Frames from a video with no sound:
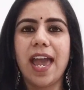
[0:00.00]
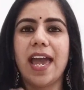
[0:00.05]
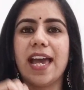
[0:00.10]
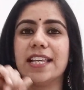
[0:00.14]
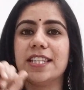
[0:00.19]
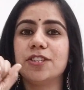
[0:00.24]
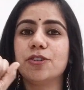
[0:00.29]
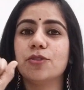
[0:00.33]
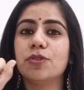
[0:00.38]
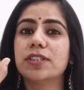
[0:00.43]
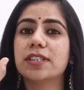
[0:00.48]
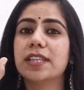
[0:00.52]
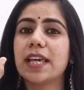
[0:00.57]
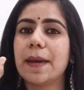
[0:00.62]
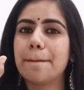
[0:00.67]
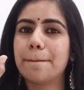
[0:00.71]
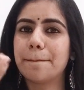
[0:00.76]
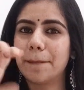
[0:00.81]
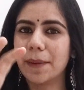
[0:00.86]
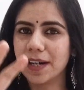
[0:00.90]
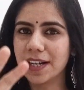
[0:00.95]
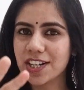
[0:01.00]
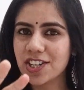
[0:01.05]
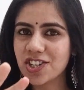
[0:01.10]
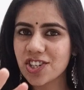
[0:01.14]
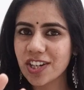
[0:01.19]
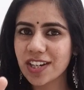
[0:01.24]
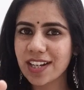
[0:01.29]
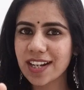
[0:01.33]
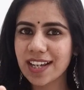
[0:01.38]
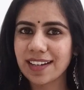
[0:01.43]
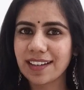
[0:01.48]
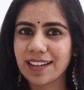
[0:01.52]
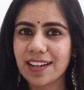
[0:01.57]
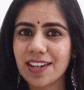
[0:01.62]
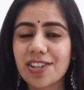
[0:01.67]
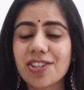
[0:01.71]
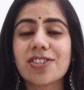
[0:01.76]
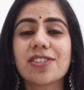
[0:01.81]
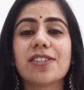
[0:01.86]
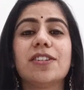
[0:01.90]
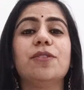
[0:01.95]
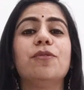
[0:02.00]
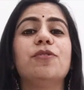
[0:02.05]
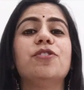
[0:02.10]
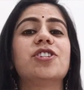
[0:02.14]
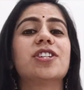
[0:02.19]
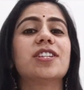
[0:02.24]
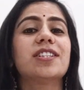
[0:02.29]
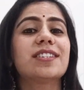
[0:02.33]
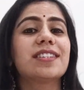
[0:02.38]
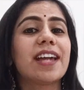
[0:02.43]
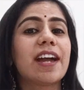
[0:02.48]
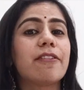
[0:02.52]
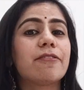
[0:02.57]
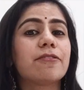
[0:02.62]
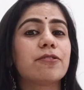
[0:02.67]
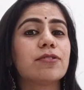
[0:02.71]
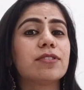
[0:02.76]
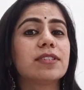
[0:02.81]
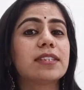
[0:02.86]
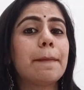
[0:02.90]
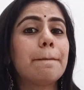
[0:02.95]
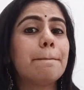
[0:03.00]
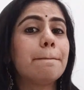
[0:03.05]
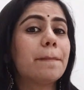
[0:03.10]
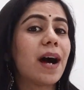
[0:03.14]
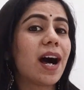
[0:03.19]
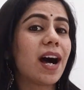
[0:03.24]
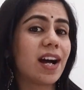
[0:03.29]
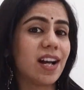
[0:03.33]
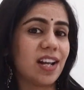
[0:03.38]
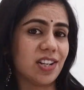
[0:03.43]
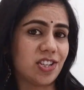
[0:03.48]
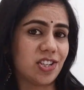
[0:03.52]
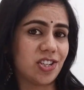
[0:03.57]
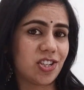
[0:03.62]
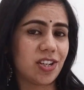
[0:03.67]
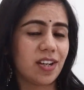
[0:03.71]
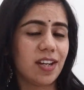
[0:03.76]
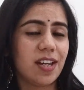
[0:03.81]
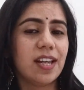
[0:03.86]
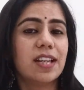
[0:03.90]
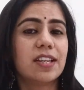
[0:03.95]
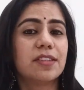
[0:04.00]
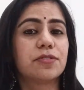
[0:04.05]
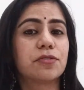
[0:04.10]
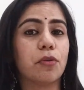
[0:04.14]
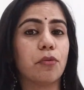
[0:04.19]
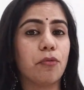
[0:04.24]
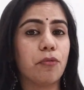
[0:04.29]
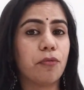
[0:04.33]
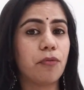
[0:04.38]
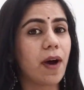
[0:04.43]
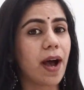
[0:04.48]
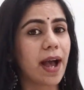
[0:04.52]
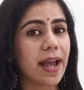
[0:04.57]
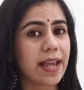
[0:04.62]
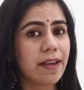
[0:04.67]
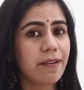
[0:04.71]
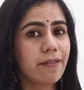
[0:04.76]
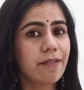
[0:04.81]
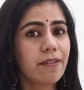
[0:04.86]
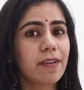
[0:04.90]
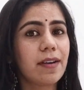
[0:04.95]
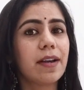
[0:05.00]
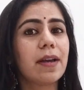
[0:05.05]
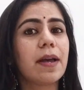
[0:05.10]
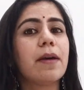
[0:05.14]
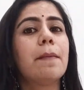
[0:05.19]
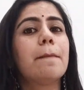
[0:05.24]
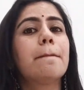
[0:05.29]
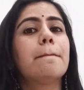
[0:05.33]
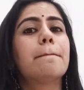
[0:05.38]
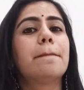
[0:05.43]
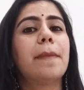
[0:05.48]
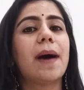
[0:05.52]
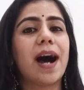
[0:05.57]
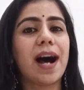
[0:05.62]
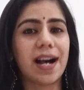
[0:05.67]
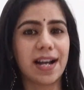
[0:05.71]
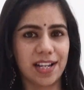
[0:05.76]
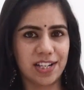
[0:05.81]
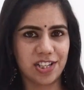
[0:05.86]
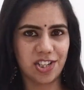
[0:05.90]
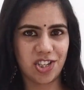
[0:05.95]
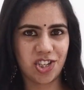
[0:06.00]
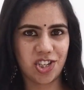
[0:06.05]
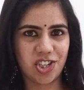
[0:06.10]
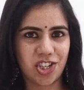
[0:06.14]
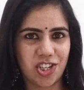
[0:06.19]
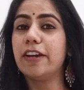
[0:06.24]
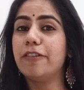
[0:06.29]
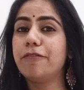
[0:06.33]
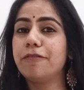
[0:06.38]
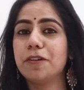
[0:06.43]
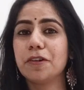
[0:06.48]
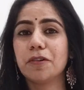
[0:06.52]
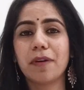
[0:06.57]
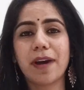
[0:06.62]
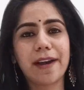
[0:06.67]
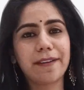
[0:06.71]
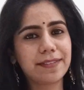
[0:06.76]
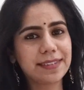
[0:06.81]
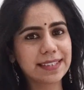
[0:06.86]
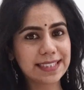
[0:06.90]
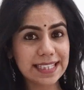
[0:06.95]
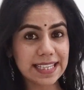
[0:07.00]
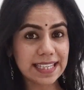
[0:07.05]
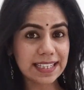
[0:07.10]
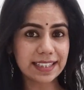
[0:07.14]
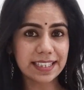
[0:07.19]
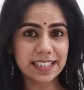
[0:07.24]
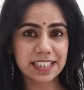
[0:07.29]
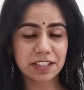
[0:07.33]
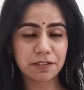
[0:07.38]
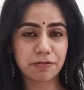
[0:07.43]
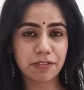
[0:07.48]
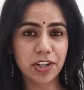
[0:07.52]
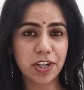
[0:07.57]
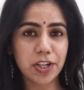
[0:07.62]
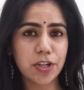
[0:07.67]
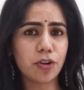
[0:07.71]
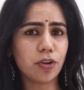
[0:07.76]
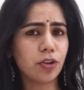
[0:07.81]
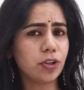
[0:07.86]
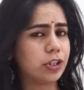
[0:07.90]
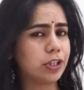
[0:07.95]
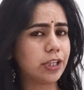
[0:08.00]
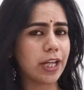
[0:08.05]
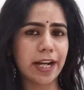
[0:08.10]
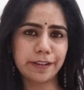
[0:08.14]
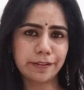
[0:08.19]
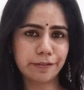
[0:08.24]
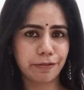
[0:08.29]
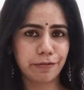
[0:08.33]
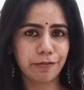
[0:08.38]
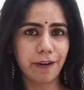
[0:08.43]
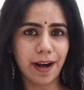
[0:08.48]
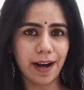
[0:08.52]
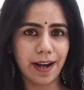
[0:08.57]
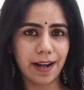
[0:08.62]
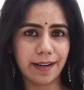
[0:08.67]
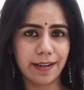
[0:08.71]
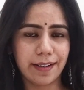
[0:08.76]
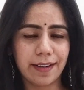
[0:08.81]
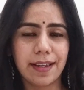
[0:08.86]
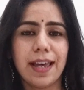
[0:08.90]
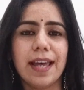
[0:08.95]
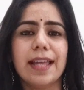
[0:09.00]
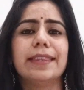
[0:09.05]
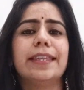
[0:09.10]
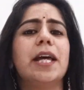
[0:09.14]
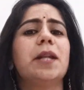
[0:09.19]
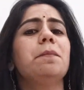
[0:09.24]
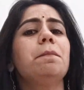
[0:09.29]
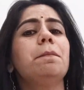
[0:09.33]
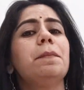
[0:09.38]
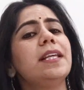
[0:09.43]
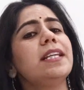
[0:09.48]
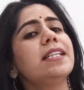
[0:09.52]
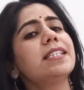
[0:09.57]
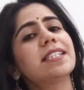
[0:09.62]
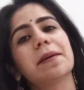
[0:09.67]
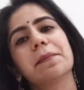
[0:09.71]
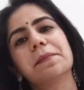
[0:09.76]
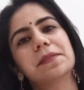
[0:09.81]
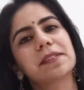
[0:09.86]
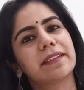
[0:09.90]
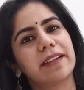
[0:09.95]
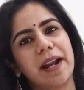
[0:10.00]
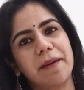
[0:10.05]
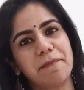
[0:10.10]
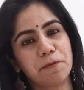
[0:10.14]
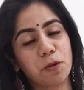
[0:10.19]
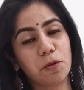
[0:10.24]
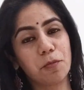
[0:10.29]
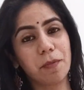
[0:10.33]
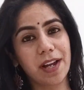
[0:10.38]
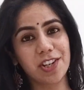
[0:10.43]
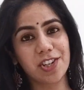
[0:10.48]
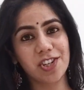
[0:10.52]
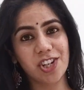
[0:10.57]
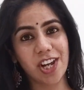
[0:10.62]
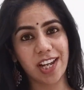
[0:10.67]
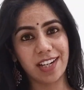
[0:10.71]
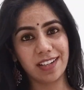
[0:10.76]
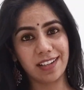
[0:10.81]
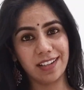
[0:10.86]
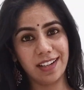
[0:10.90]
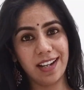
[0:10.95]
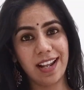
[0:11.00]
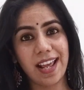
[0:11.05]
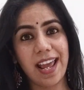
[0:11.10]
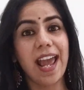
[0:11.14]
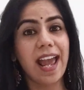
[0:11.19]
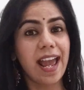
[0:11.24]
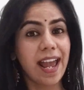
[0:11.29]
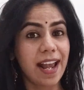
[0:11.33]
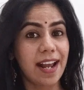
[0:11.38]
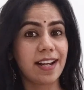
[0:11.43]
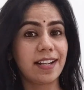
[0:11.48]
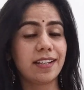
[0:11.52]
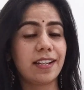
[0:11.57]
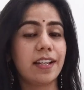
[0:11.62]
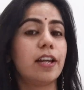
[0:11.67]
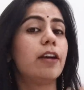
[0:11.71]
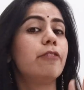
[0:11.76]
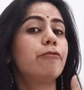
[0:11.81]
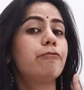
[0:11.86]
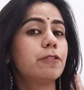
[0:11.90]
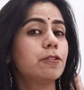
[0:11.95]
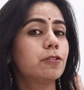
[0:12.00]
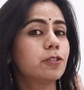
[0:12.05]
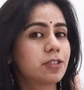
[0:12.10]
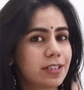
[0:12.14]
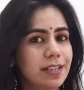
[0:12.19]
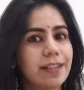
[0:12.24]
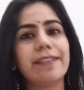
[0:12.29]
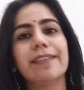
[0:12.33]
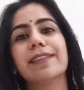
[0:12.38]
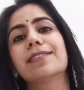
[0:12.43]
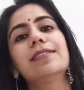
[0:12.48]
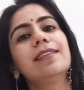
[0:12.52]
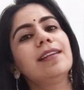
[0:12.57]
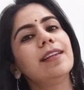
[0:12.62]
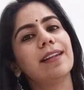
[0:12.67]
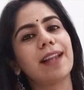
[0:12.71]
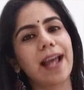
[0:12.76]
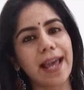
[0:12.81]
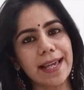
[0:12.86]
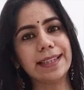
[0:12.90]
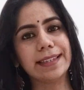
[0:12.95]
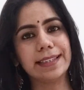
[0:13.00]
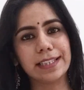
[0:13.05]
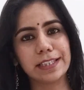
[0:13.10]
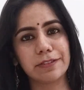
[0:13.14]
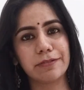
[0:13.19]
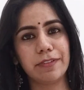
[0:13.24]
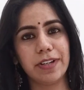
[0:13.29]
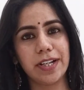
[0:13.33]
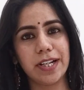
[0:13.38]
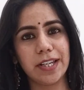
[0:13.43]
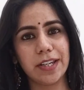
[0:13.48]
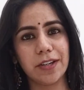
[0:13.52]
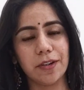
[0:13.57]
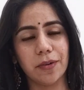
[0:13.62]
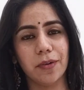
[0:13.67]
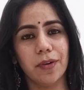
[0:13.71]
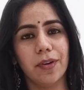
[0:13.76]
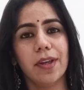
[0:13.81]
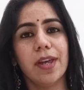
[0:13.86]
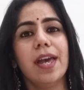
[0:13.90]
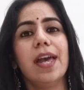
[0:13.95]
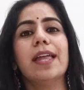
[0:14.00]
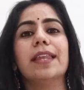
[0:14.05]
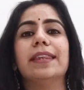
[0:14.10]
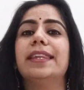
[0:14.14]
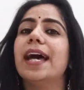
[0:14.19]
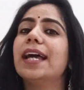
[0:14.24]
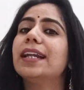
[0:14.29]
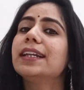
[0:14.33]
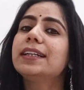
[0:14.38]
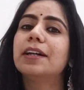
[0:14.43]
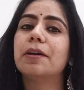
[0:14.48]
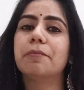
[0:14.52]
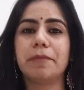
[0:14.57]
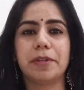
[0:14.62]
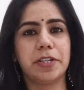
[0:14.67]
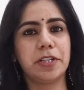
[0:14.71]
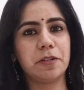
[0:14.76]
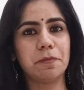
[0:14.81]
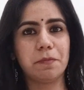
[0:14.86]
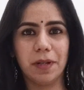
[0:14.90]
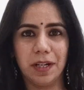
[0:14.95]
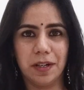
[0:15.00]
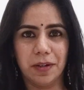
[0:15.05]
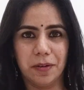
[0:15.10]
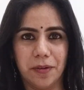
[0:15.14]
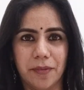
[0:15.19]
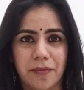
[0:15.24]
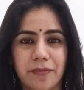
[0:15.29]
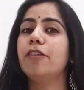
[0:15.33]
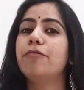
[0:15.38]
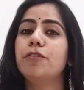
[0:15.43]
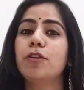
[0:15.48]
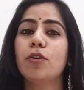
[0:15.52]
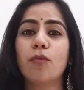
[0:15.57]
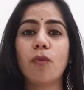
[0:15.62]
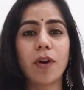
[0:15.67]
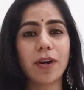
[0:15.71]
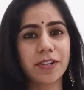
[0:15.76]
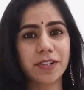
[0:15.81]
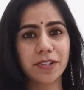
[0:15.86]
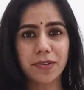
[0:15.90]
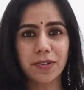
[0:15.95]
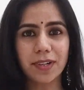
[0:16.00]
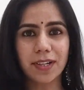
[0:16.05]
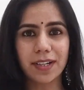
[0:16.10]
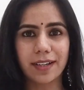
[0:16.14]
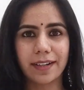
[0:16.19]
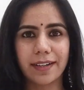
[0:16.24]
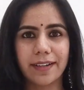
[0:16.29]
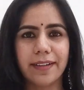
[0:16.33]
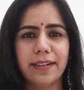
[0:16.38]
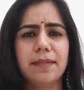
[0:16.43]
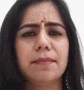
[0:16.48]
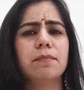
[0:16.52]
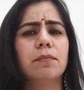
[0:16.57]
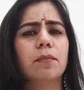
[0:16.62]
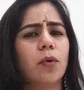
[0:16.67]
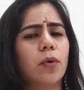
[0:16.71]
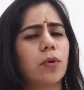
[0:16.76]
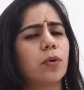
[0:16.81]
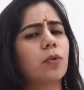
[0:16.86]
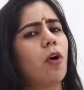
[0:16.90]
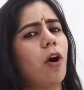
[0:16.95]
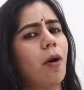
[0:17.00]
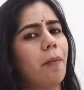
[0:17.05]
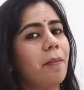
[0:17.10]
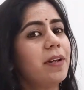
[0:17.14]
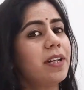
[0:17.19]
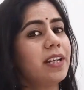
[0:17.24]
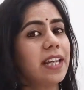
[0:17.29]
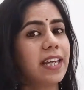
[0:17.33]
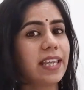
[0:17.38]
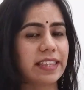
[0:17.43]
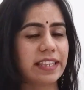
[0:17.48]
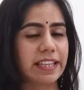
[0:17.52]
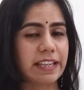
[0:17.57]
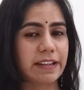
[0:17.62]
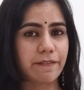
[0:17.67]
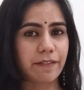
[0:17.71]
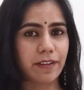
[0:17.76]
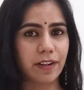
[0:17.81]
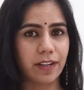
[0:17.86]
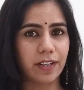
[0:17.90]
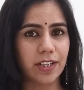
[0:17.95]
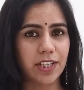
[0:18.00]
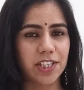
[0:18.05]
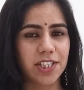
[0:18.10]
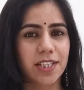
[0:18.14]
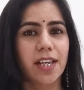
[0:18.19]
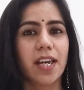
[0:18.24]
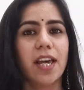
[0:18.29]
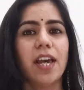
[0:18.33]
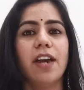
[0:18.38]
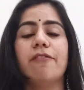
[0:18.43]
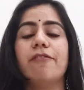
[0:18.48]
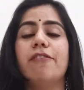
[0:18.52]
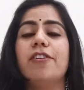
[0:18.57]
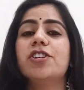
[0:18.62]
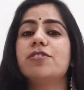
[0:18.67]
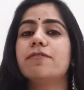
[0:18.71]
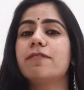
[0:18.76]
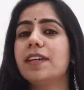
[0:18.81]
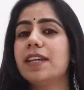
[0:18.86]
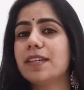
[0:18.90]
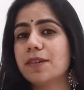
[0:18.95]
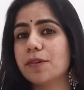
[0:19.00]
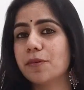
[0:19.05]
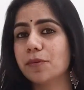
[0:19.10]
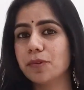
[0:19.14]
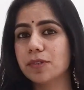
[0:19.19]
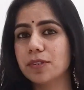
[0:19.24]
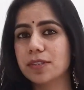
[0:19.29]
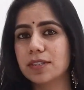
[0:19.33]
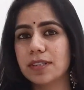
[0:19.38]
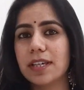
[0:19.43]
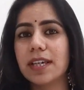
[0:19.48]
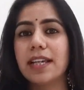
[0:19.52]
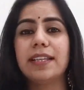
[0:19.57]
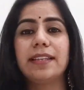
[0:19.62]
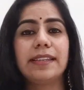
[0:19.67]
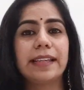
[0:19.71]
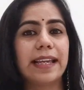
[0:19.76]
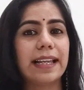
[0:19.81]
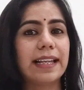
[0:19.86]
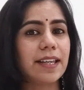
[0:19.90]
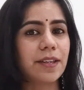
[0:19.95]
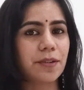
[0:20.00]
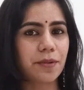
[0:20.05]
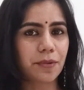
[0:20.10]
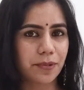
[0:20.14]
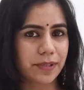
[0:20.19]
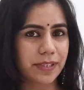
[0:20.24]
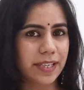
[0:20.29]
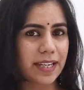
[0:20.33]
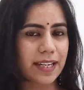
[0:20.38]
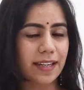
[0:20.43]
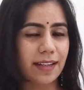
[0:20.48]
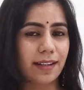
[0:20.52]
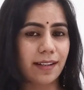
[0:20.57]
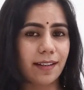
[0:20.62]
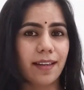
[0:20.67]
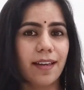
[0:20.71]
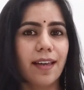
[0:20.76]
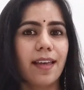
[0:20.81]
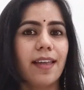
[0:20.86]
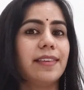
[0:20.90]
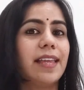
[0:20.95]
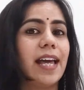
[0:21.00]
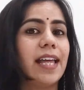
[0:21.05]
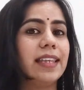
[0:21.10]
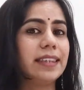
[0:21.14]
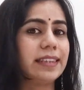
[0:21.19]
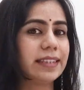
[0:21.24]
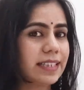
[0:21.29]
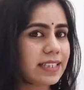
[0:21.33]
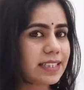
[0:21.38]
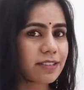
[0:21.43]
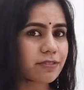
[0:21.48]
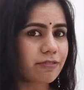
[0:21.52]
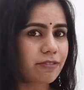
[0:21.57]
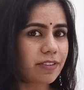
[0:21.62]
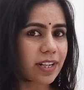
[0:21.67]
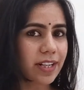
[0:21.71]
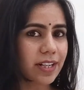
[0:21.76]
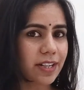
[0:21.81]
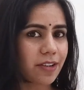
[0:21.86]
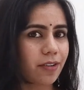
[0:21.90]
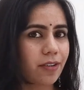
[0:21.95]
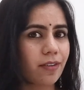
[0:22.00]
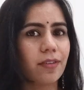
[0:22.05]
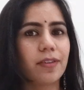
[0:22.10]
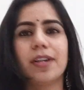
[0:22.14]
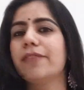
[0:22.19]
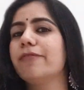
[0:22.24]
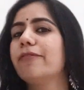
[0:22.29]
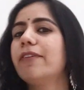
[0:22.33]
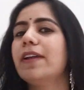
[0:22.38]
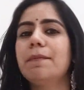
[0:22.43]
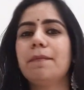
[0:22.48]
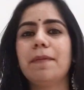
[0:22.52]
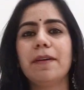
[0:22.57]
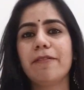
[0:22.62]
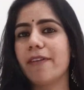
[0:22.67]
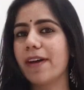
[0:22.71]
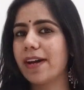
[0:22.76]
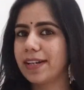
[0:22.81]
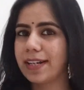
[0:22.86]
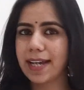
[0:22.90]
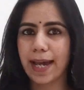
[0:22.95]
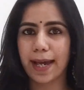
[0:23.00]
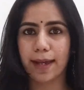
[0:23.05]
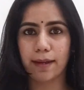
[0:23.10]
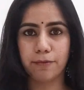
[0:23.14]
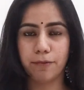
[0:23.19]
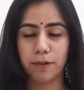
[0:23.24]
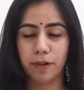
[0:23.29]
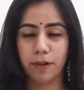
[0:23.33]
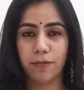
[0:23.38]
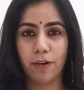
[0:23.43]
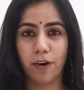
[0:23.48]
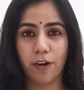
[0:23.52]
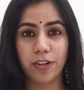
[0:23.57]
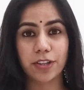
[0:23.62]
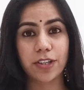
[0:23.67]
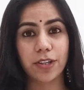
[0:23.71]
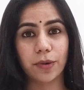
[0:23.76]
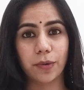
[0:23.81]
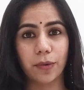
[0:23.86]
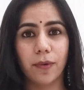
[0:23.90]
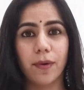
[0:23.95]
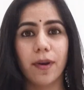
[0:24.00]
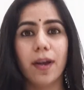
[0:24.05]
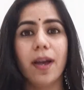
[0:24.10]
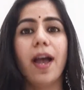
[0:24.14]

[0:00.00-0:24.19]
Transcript: As you say punch in English, you just have to say Paa-anch. So 5, Paa-anch. If you have seen this video that far, then please subscribe to my channel, and if you seriously like this video, then comment below. If you want to learn more common Hindi words which we use in daily routine, then this video will be very helpful for you.